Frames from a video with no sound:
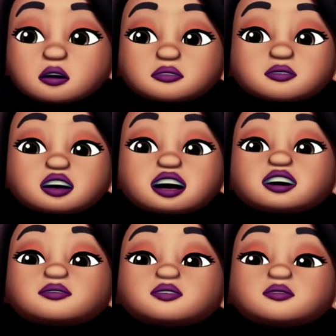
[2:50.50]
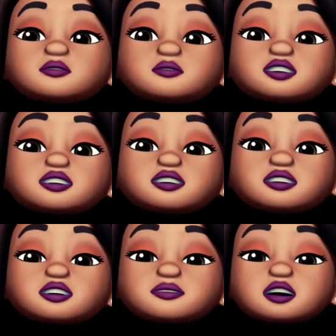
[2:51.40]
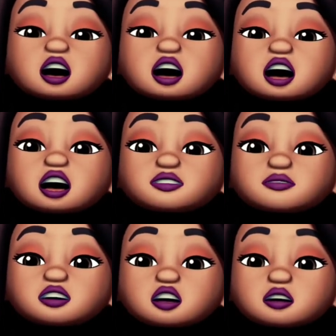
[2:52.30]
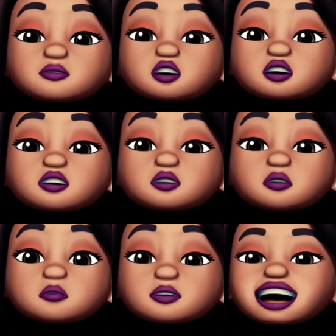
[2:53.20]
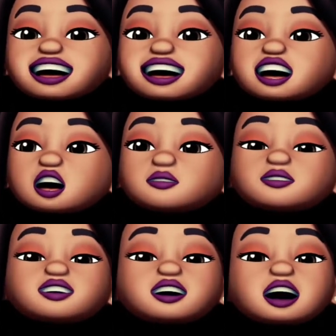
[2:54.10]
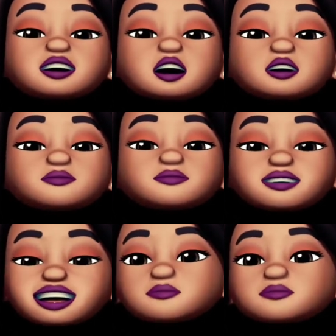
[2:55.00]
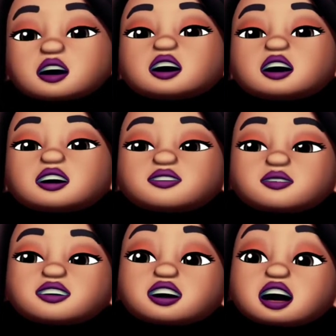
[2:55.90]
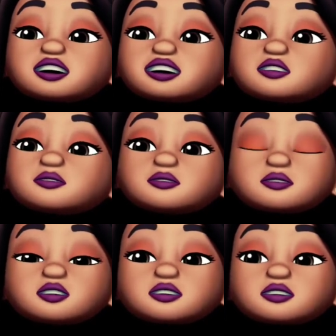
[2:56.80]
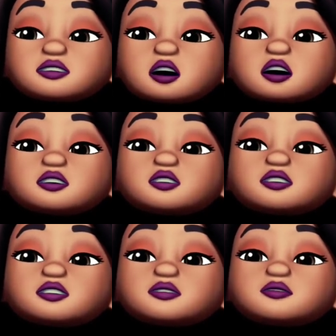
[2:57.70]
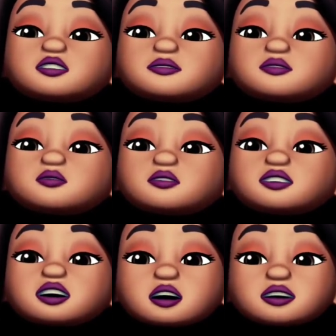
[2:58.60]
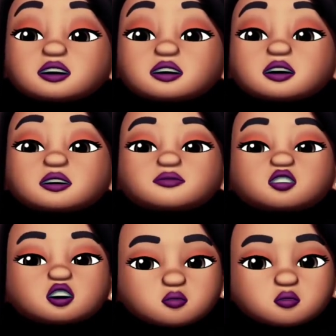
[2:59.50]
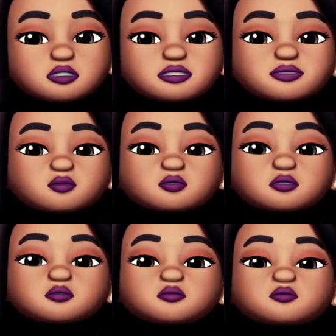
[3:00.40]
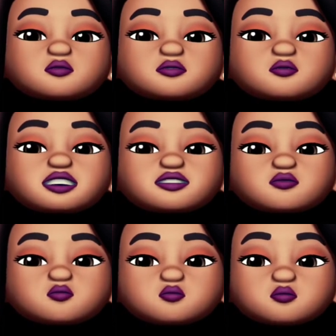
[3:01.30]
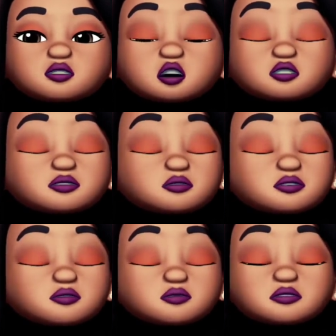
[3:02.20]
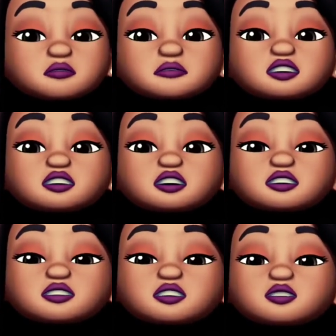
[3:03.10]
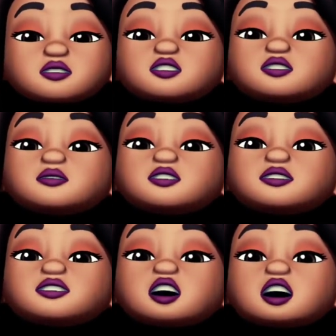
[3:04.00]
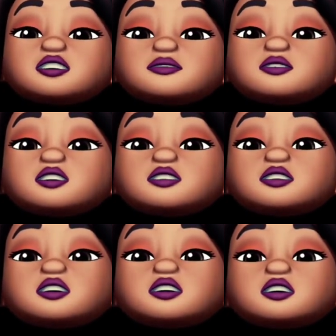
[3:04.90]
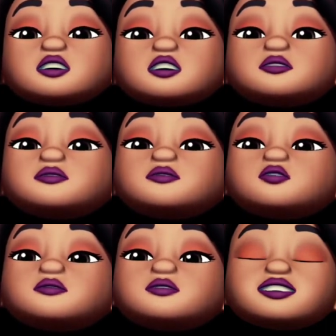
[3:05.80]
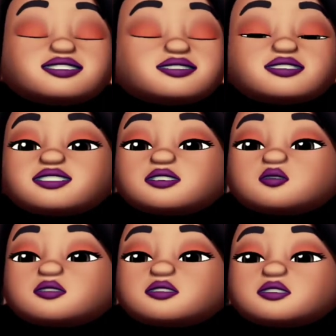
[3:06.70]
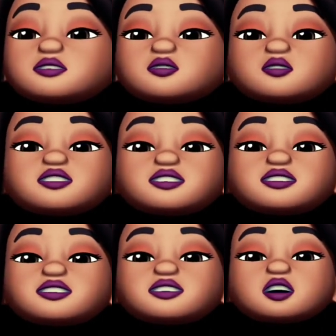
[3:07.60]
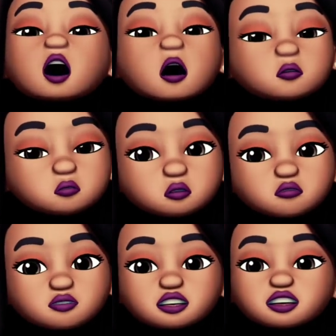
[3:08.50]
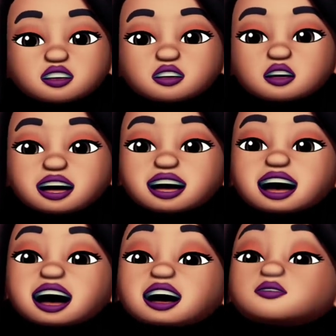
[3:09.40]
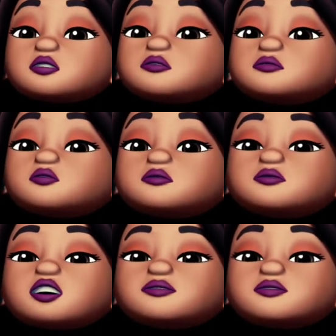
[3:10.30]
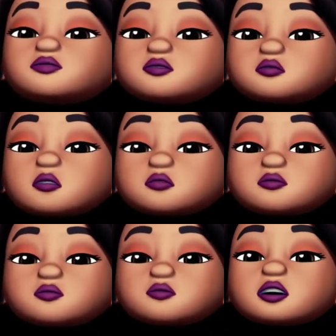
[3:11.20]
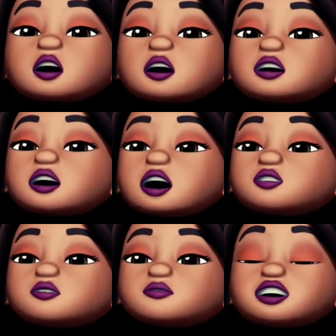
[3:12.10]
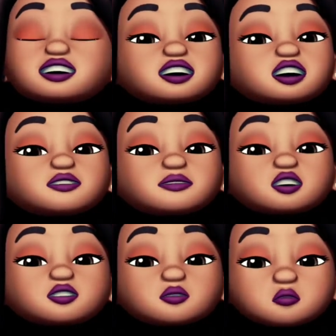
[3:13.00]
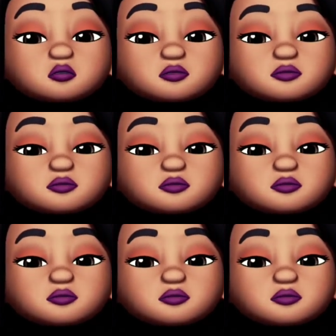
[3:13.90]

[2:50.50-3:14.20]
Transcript: When everyone was asleep, Elephant came with his club and killed Tiger. He thought he had killed Tortoise. Tortoise's wife cooked Tiger, but she wanted some okra make soup. So the following day, Tortoise went to the elephant. He was surprised to see Tortoise. Tortoise said, Good morning. I have come to beg for some okra. Can you please give me some?